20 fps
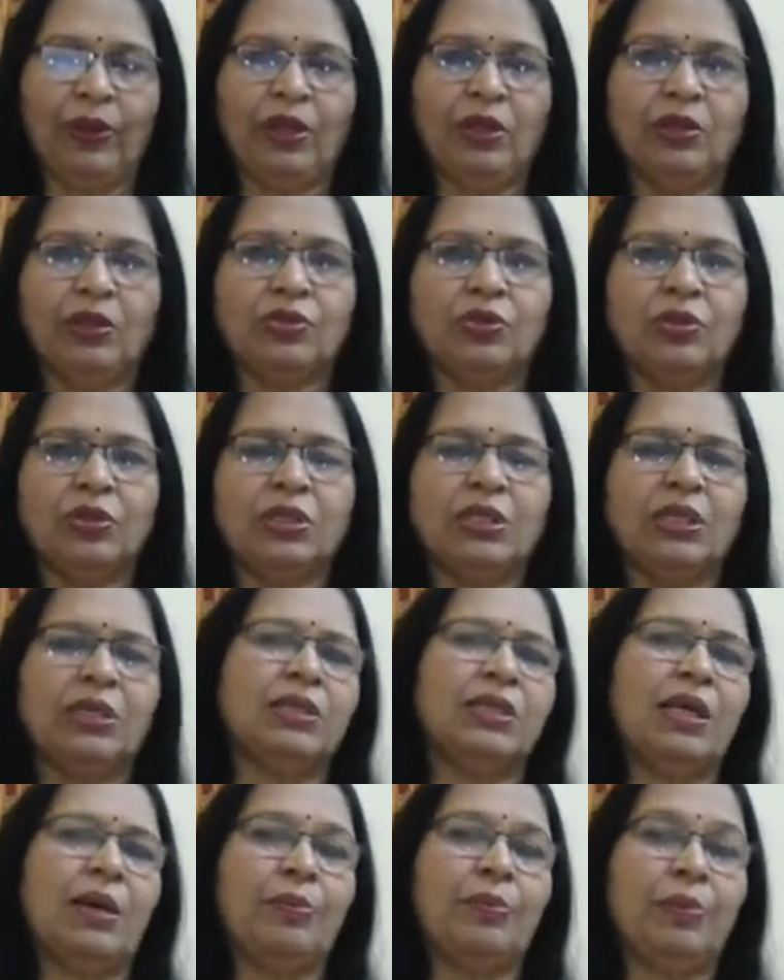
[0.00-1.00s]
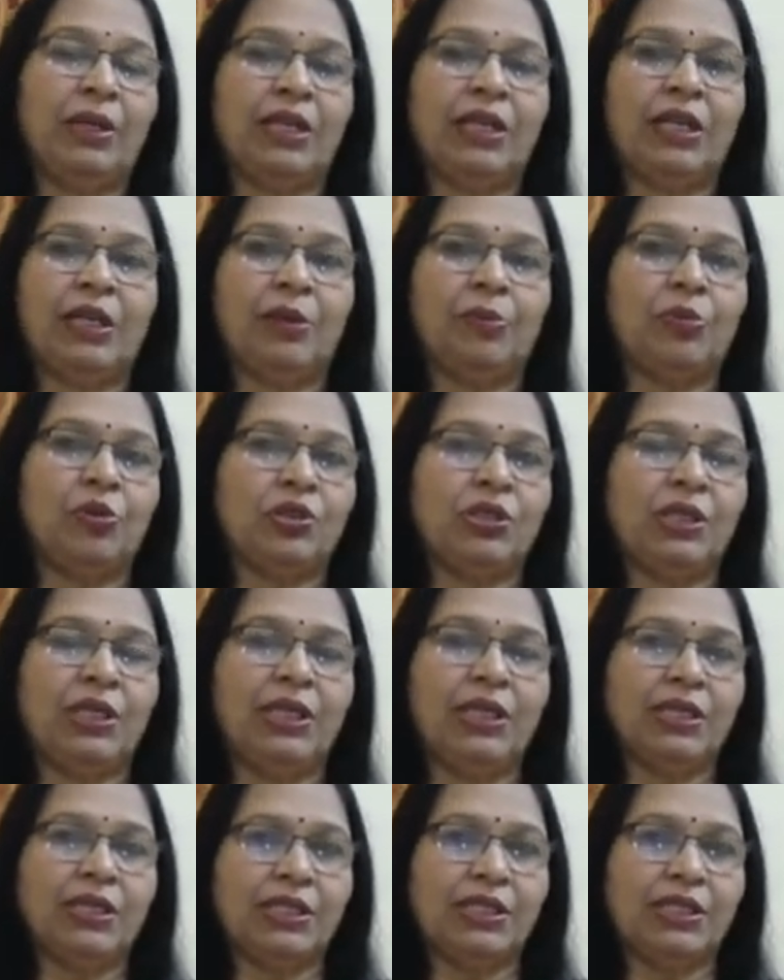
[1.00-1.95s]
So some medical procedures,